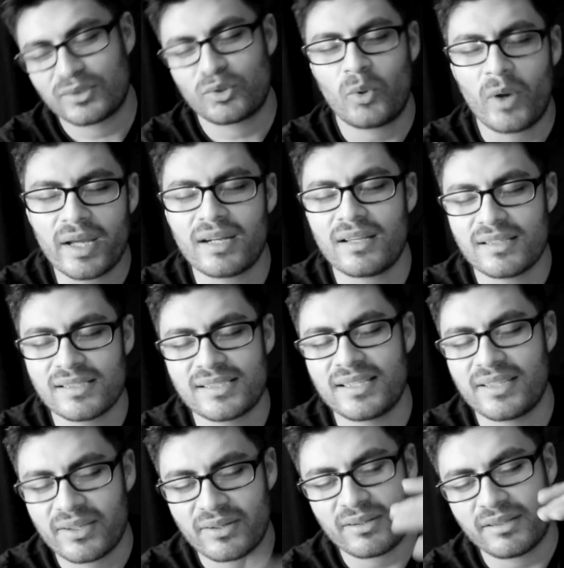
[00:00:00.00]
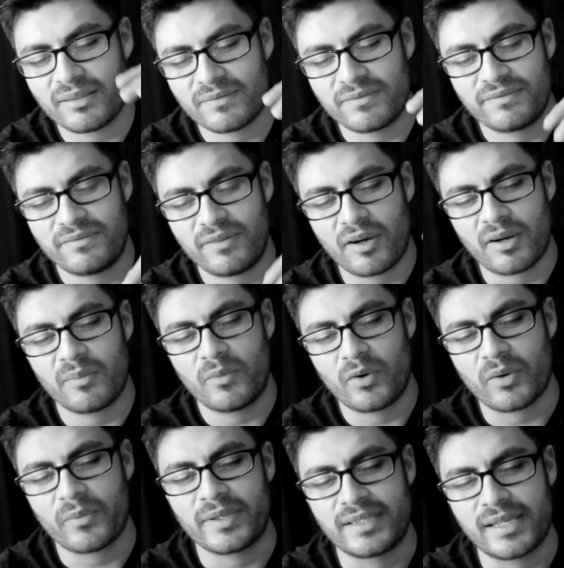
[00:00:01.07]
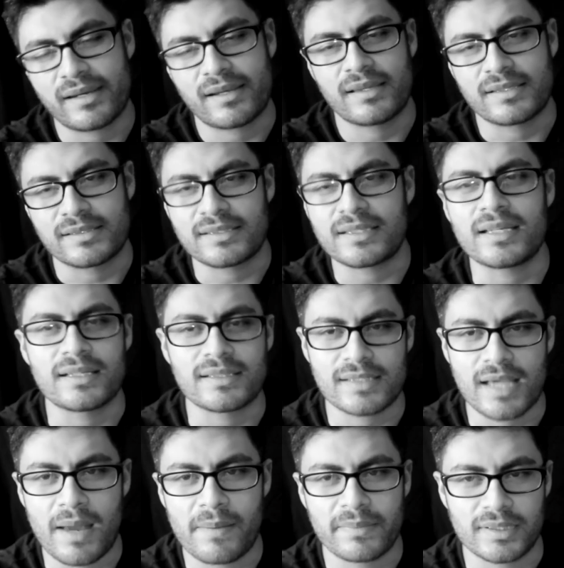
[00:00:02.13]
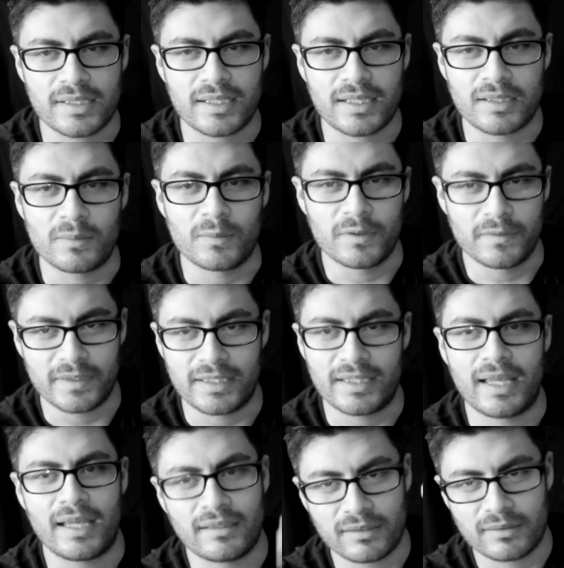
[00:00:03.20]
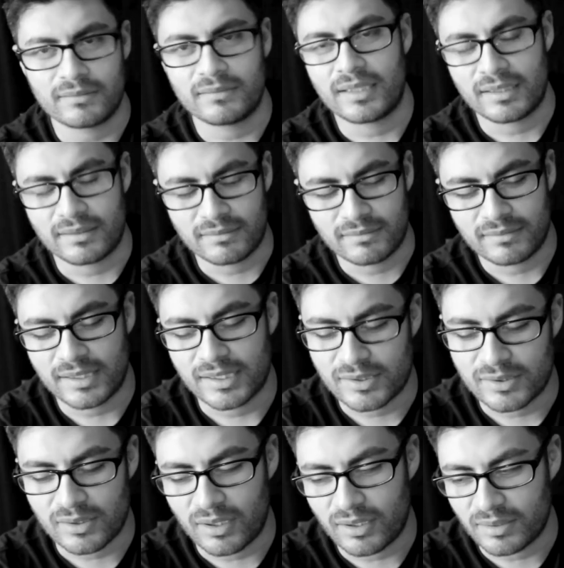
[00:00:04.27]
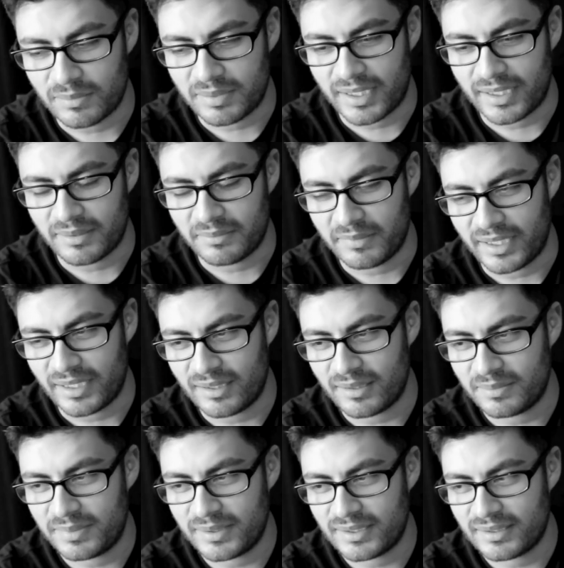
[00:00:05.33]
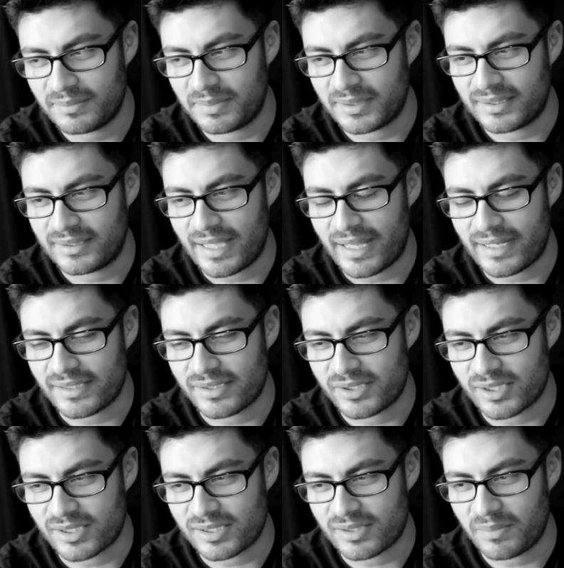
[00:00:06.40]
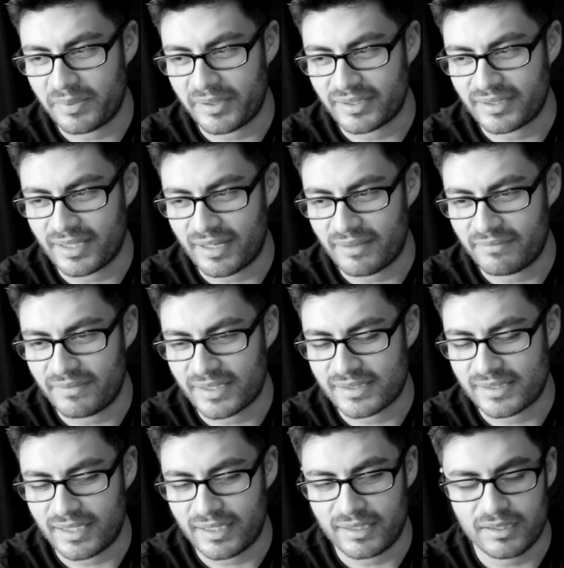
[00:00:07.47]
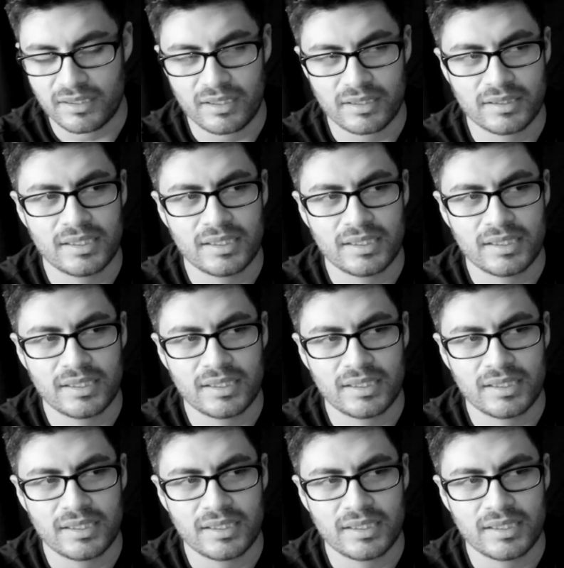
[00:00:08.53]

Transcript: quite honestly, there are far more ridiculous things happening in the movie than than this doll applying makeup. But that is just the part that I fixated on.